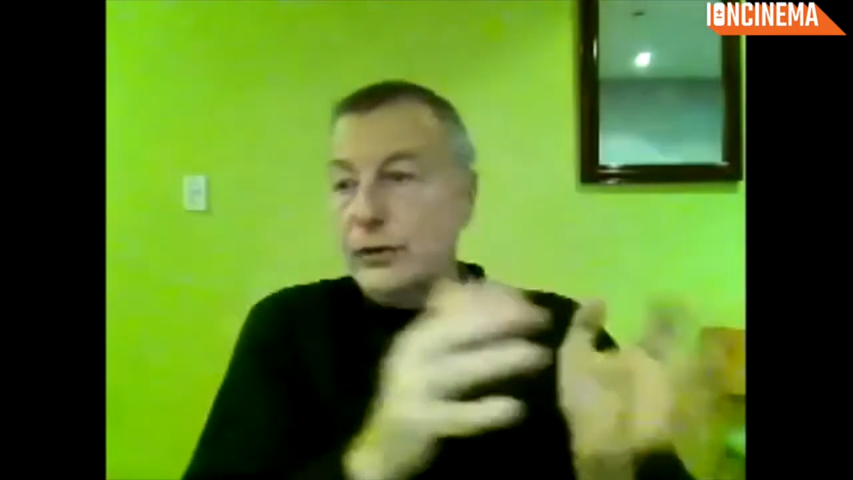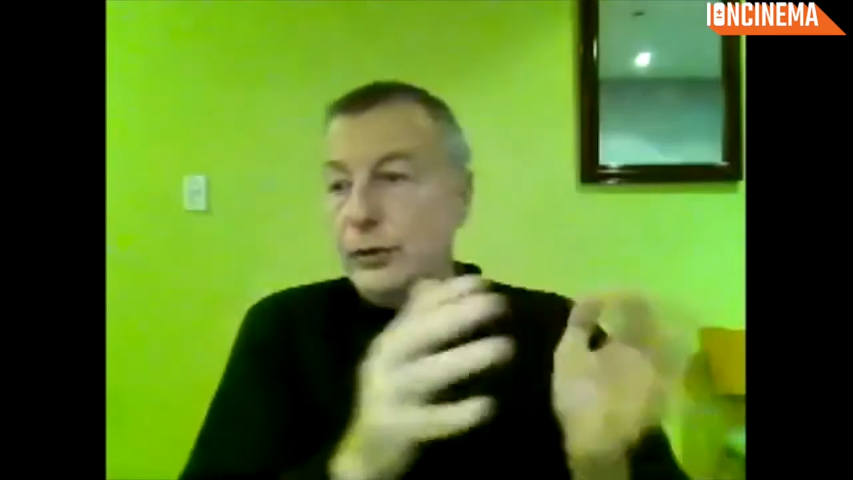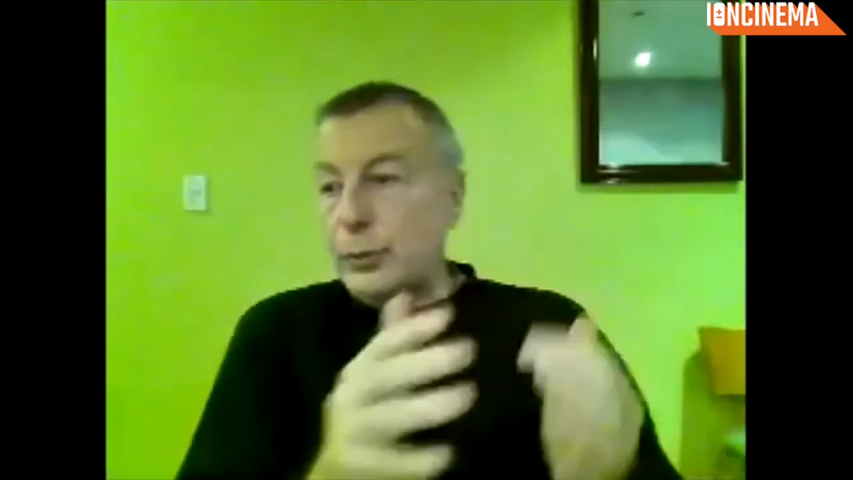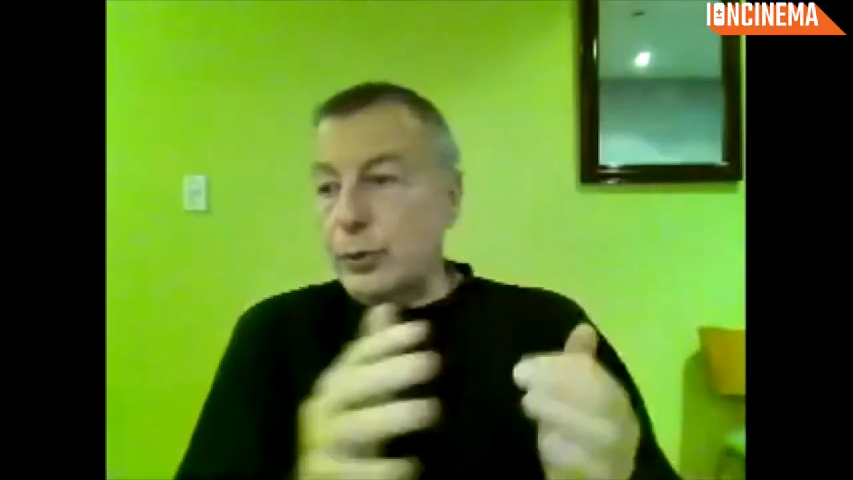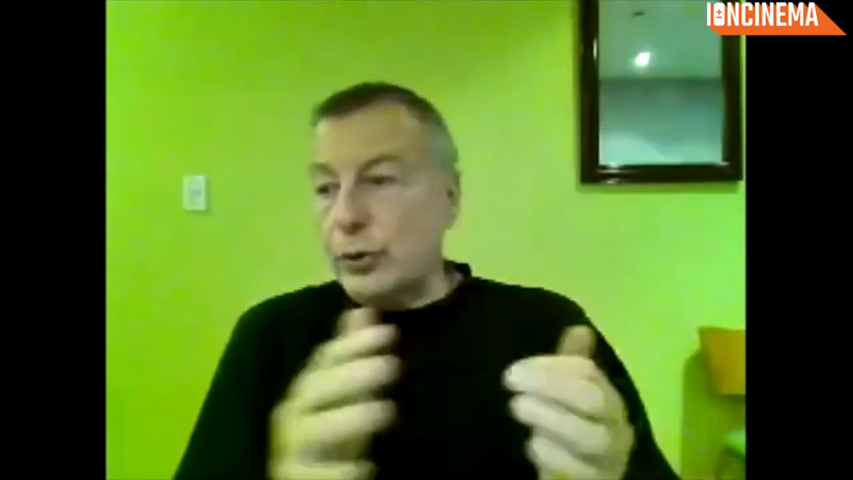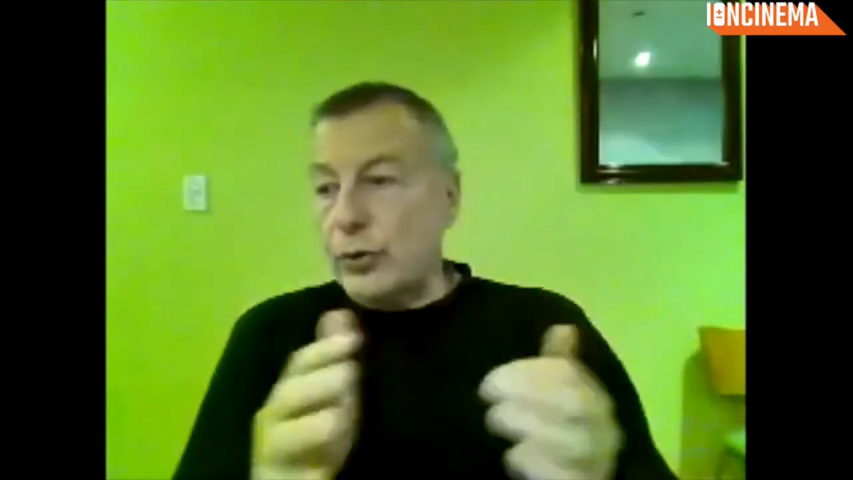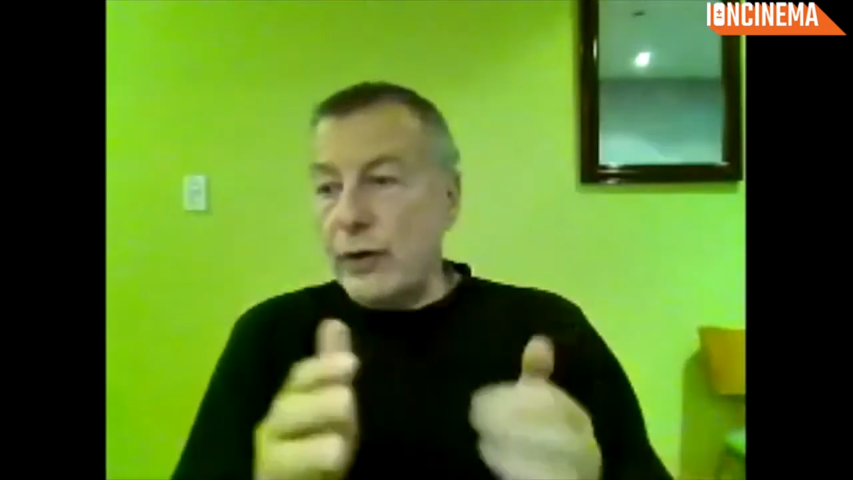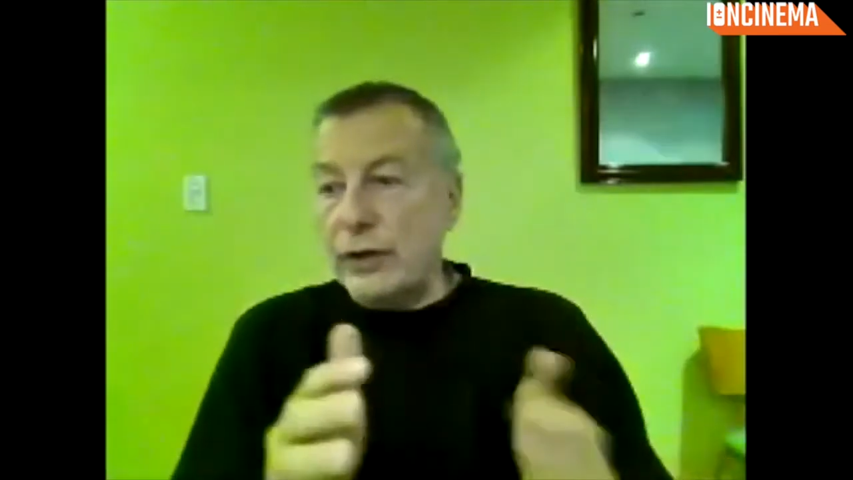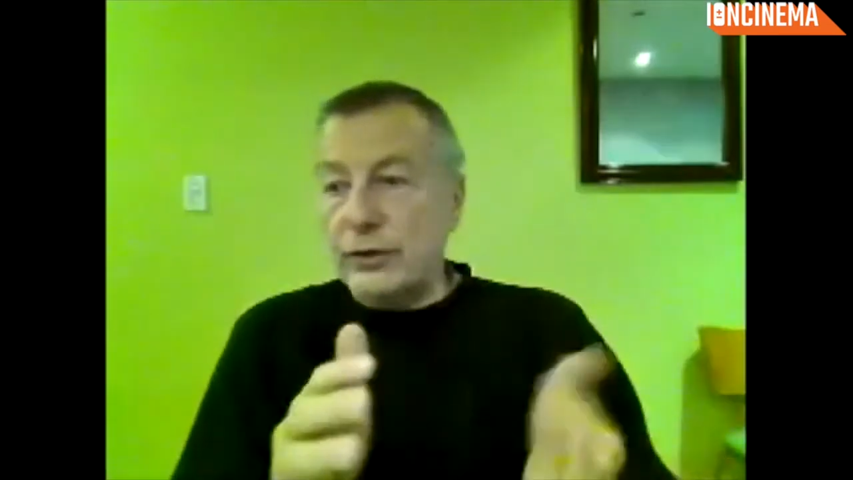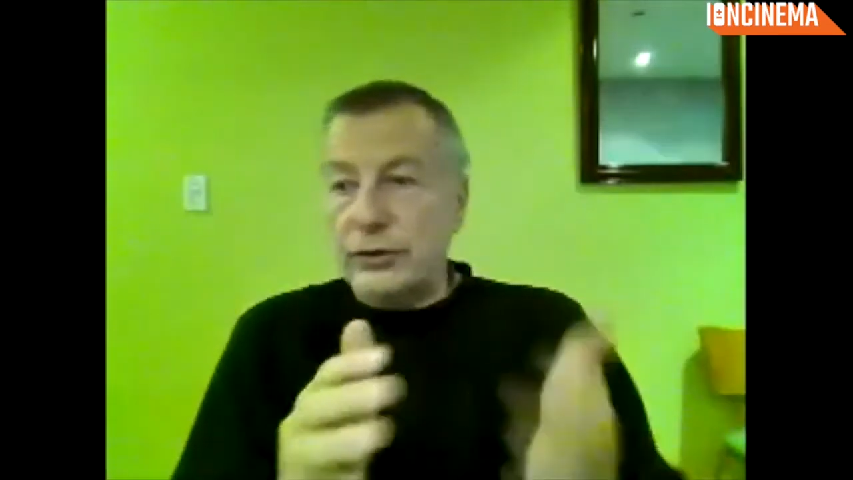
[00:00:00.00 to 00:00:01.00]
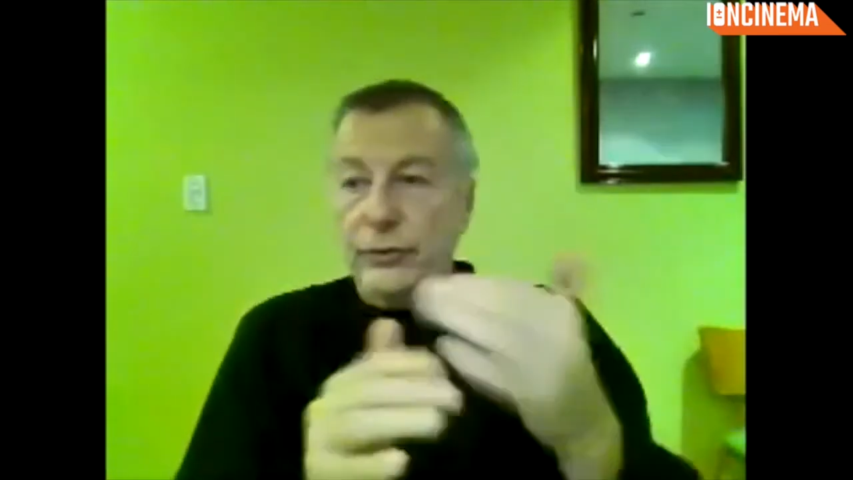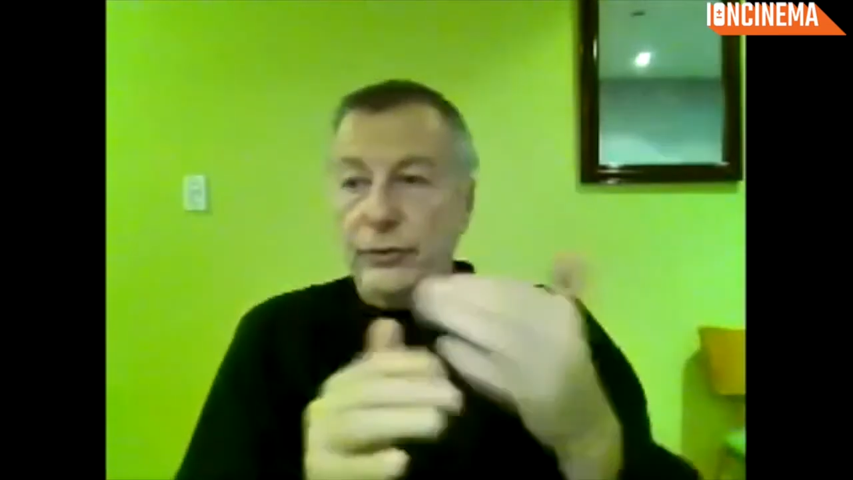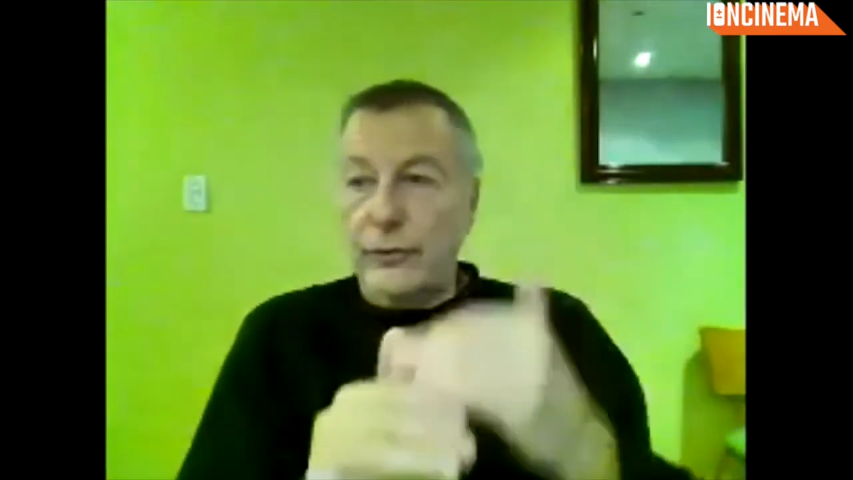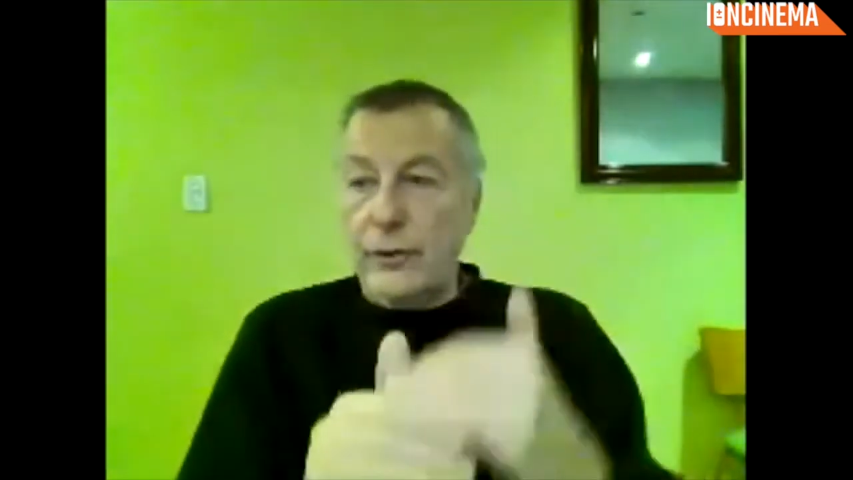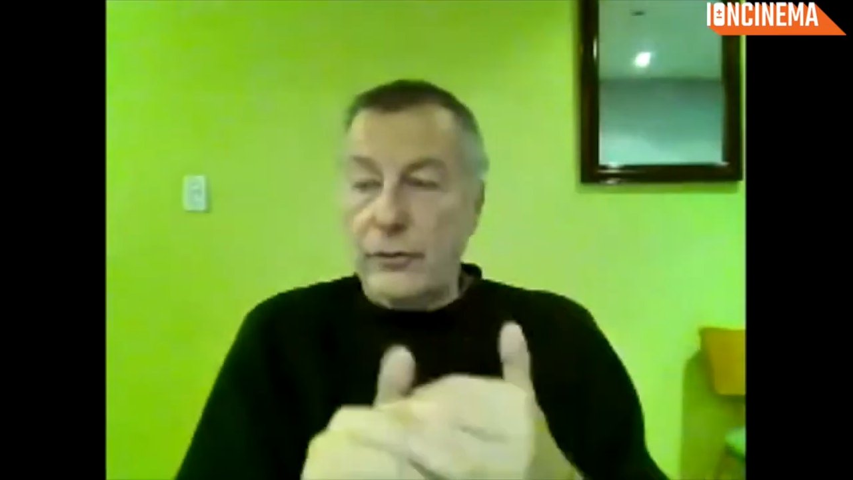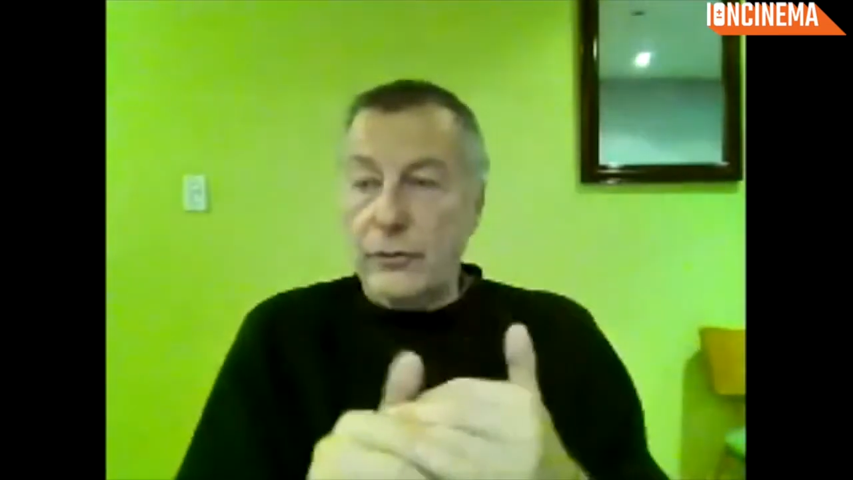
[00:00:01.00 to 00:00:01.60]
and then as you progress through